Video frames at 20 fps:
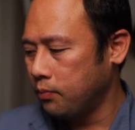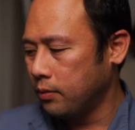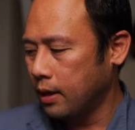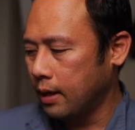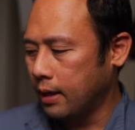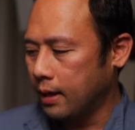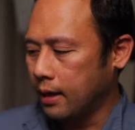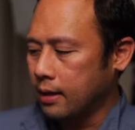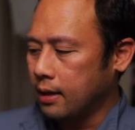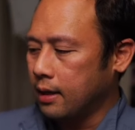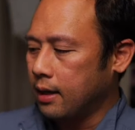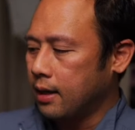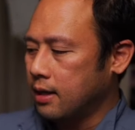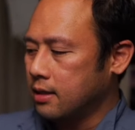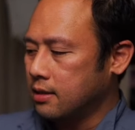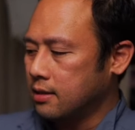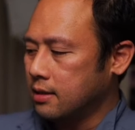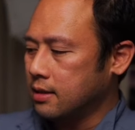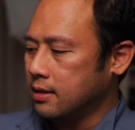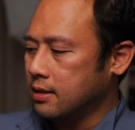and it has
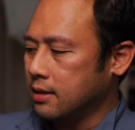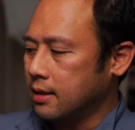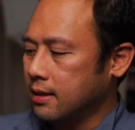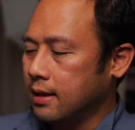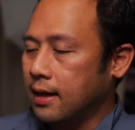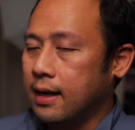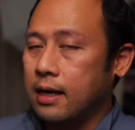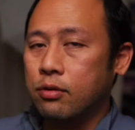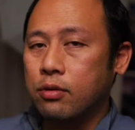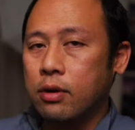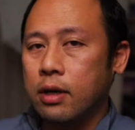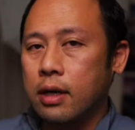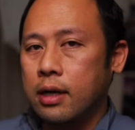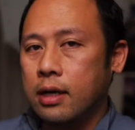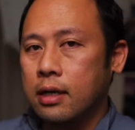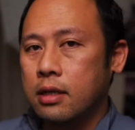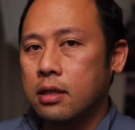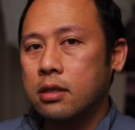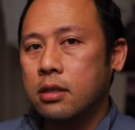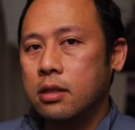this light right
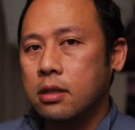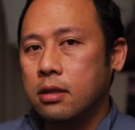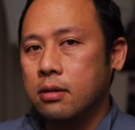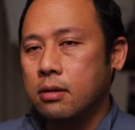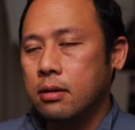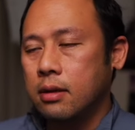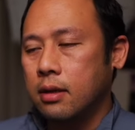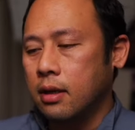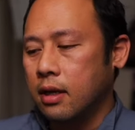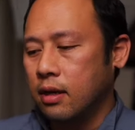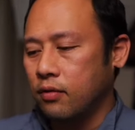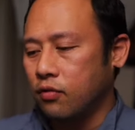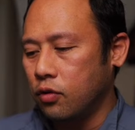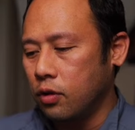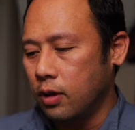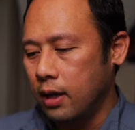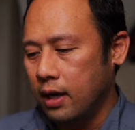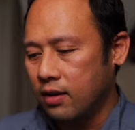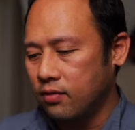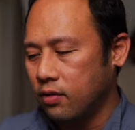here. So if you
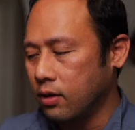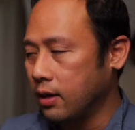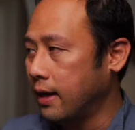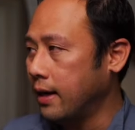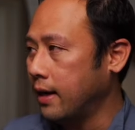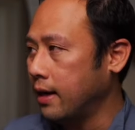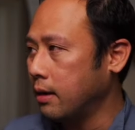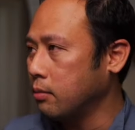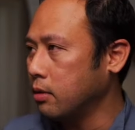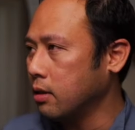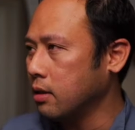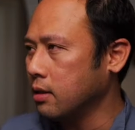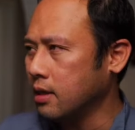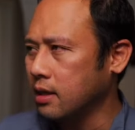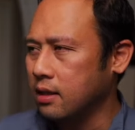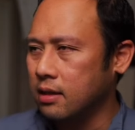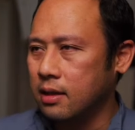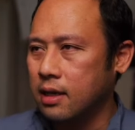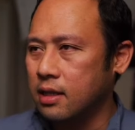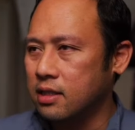have a camera like
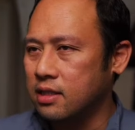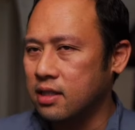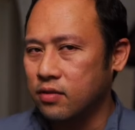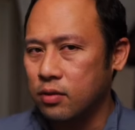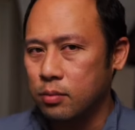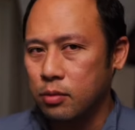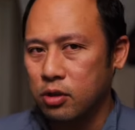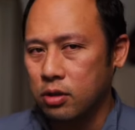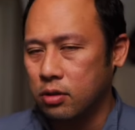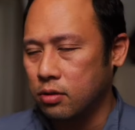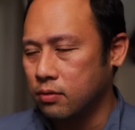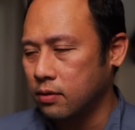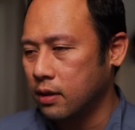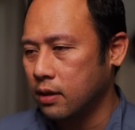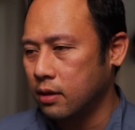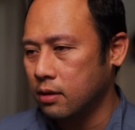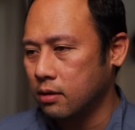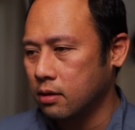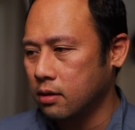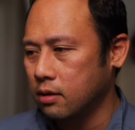the A7 Mark III
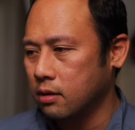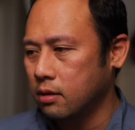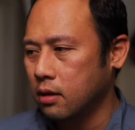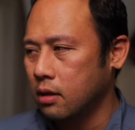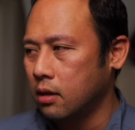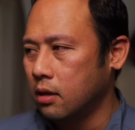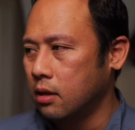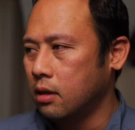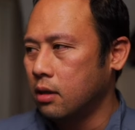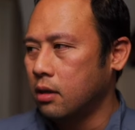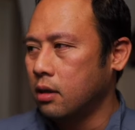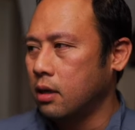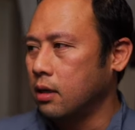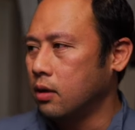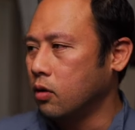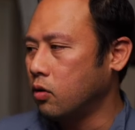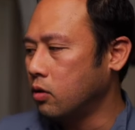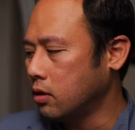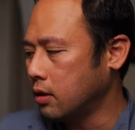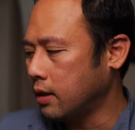or an
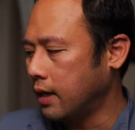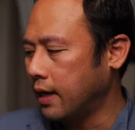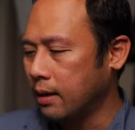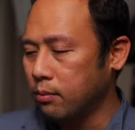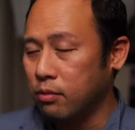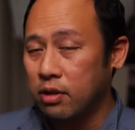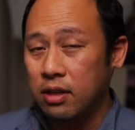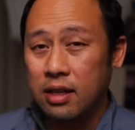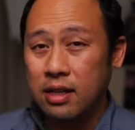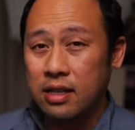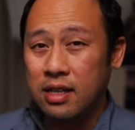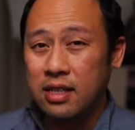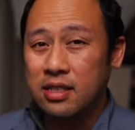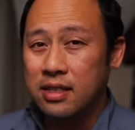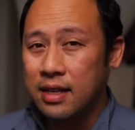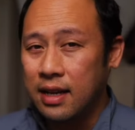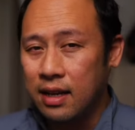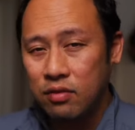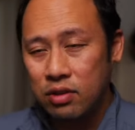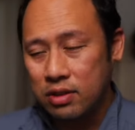older camera that doesn't
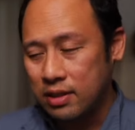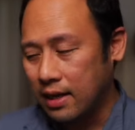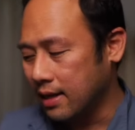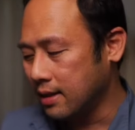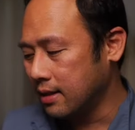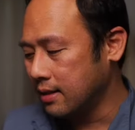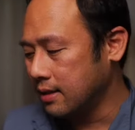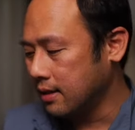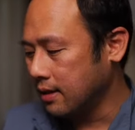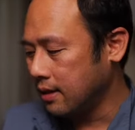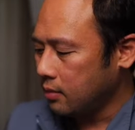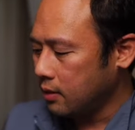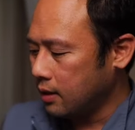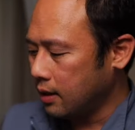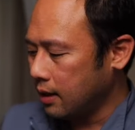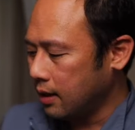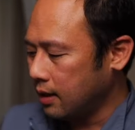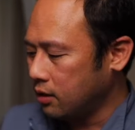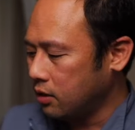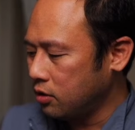have a tally light
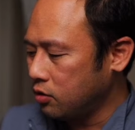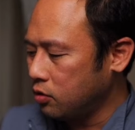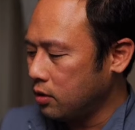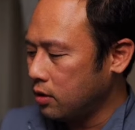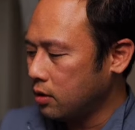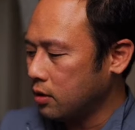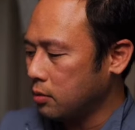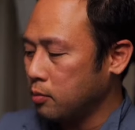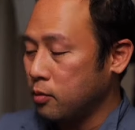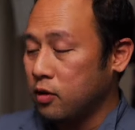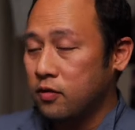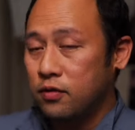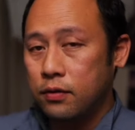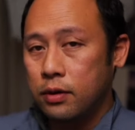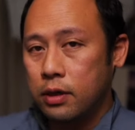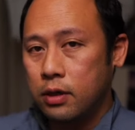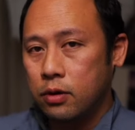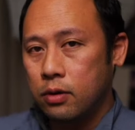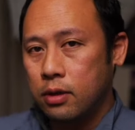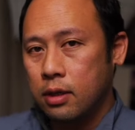and you're doing a movie
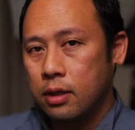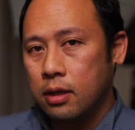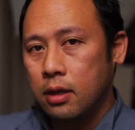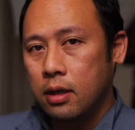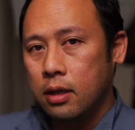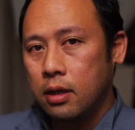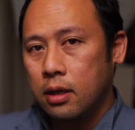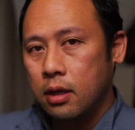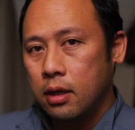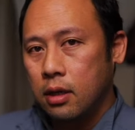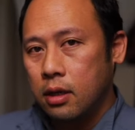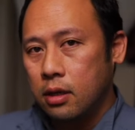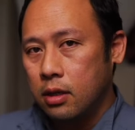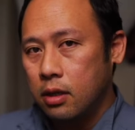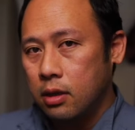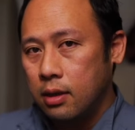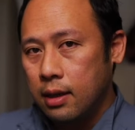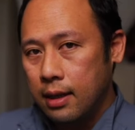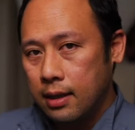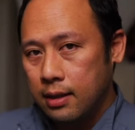recording,
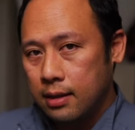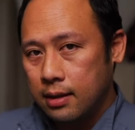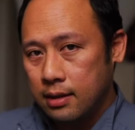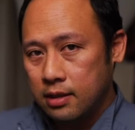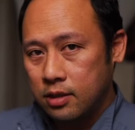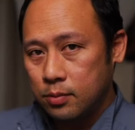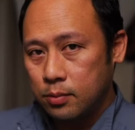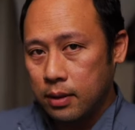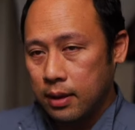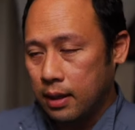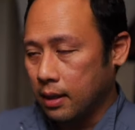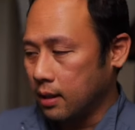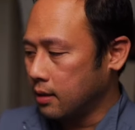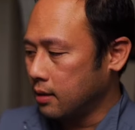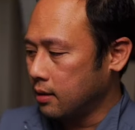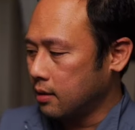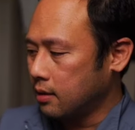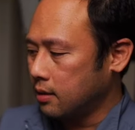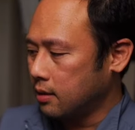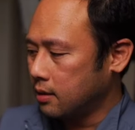you hit this
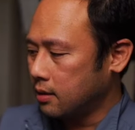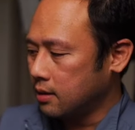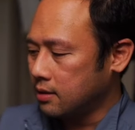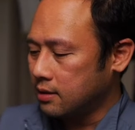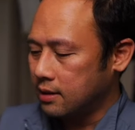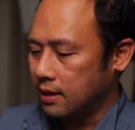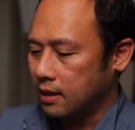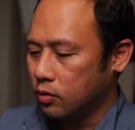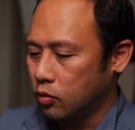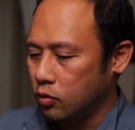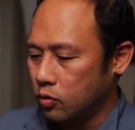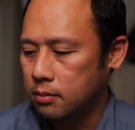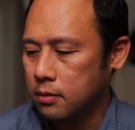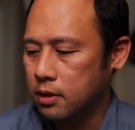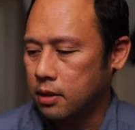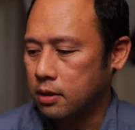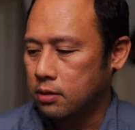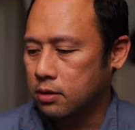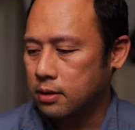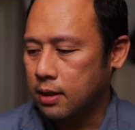button, this thing,
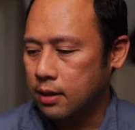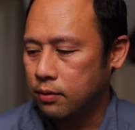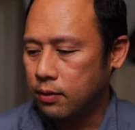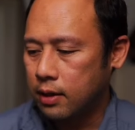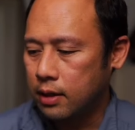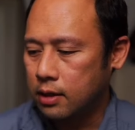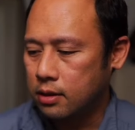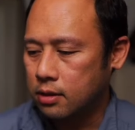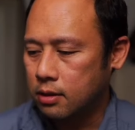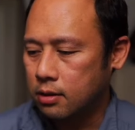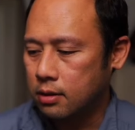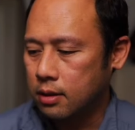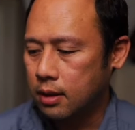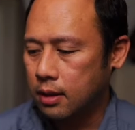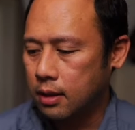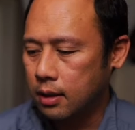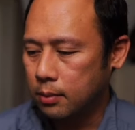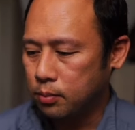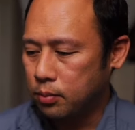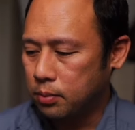it'll stay red. So
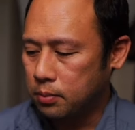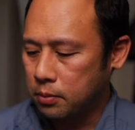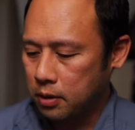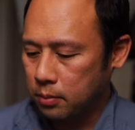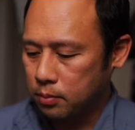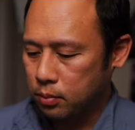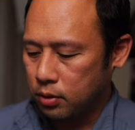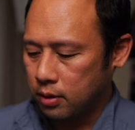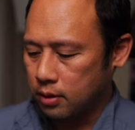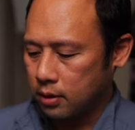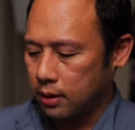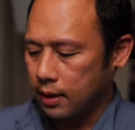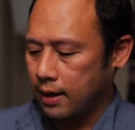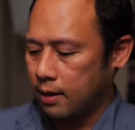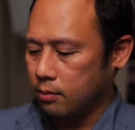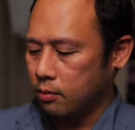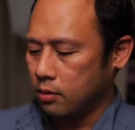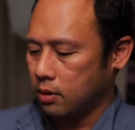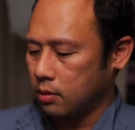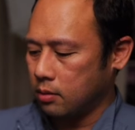I'm gonna put the
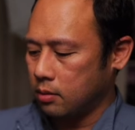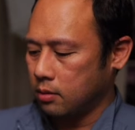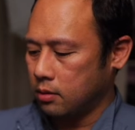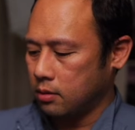camera in